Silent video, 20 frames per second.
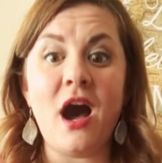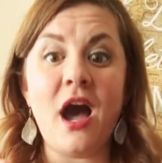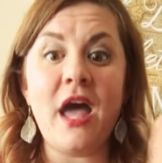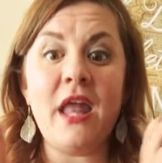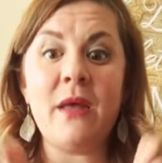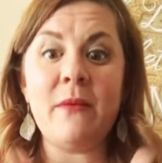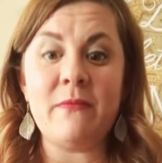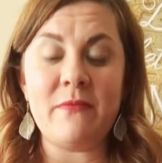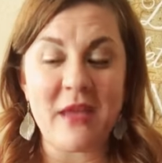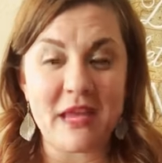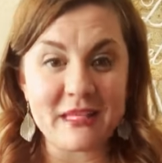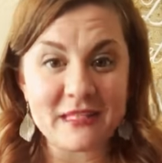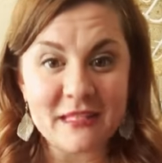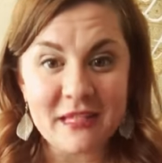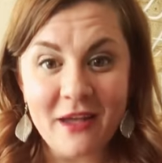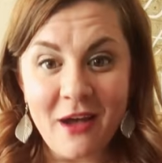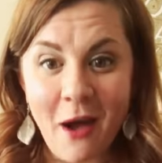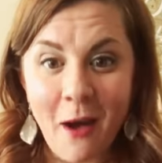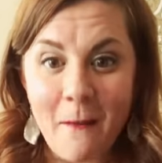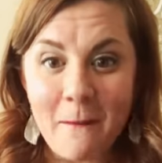an
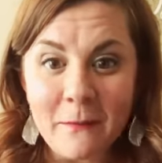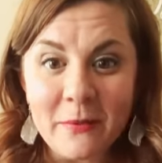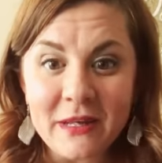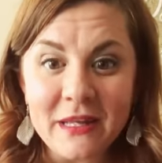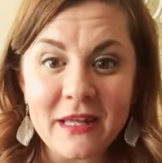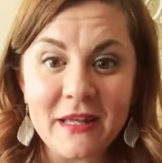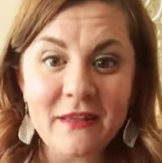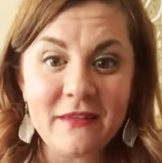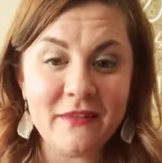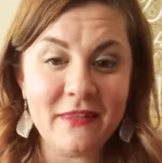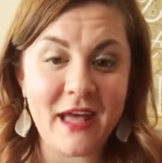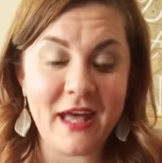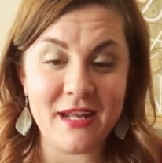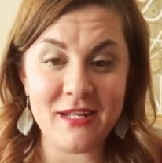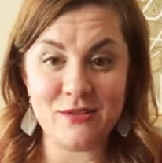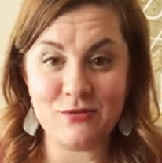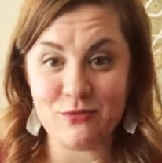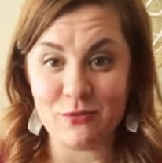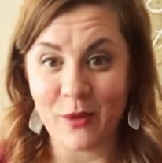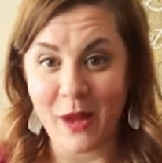amazing company that
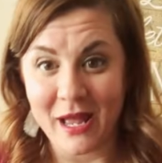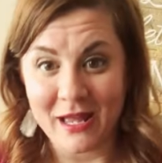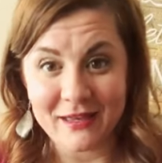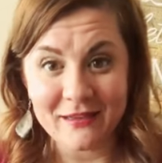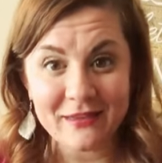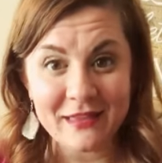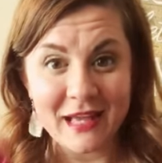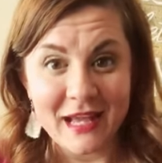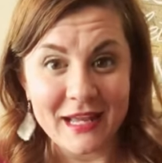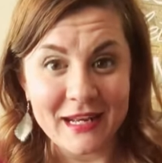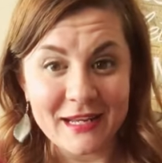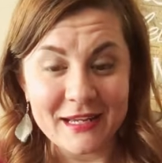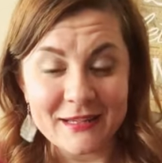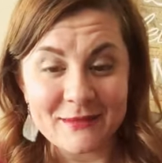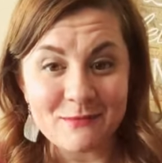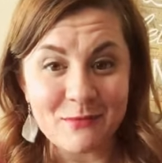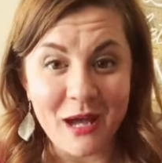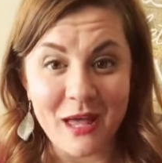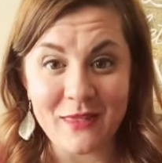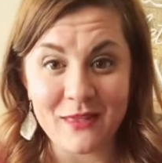is
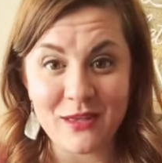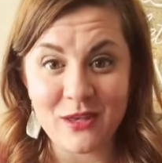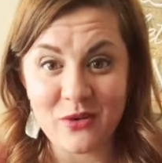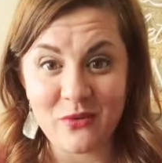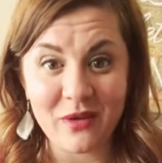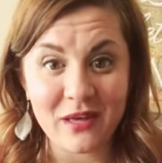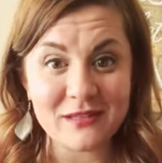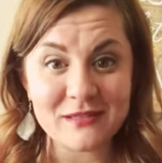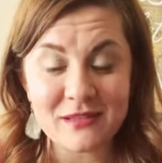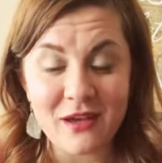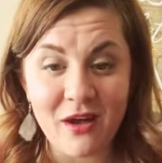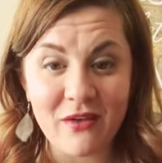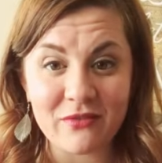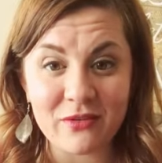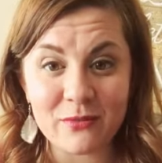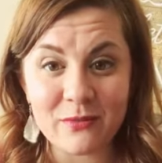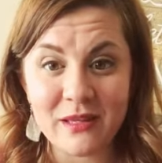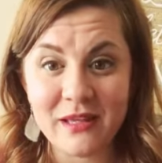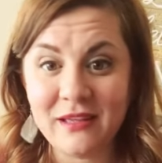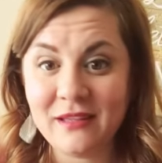regulated by the US
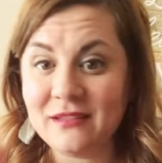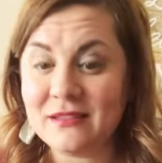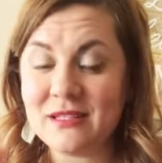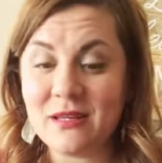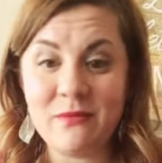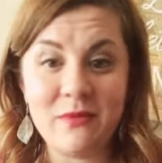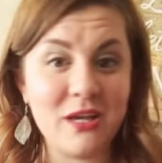government to